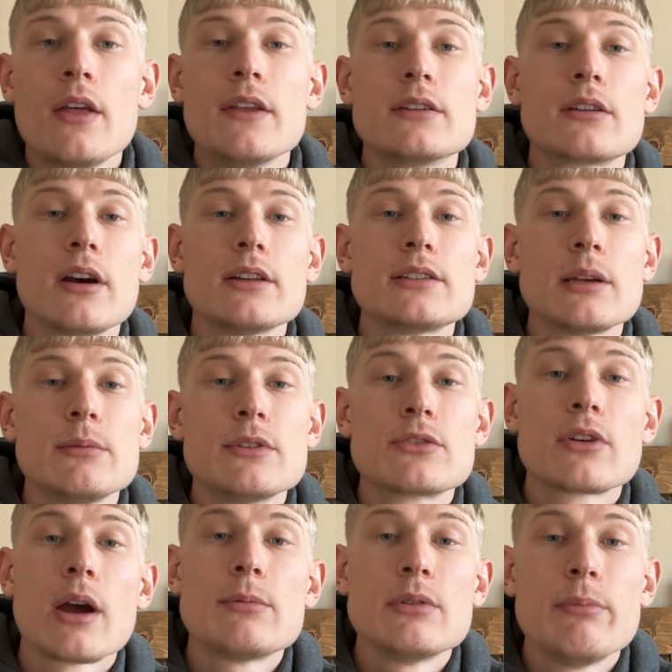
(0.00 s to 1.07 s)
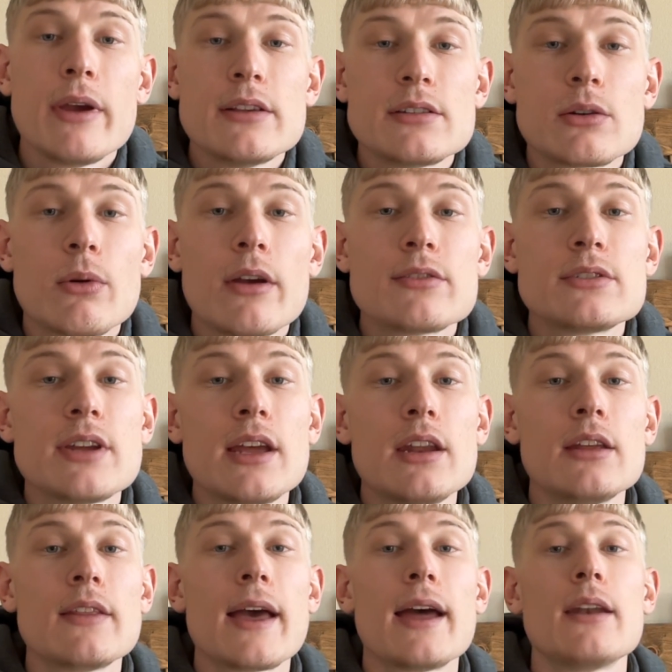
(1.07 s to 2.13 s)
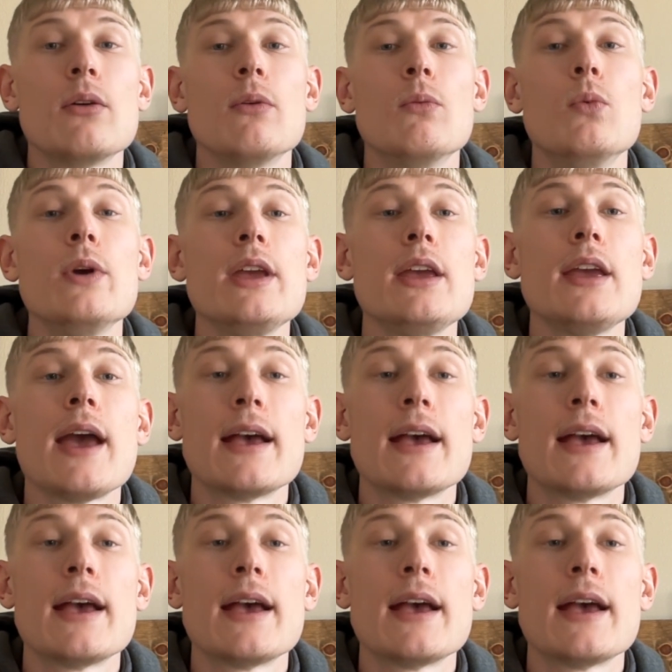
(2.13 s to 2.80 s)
This concept describes a basic way of stating that we,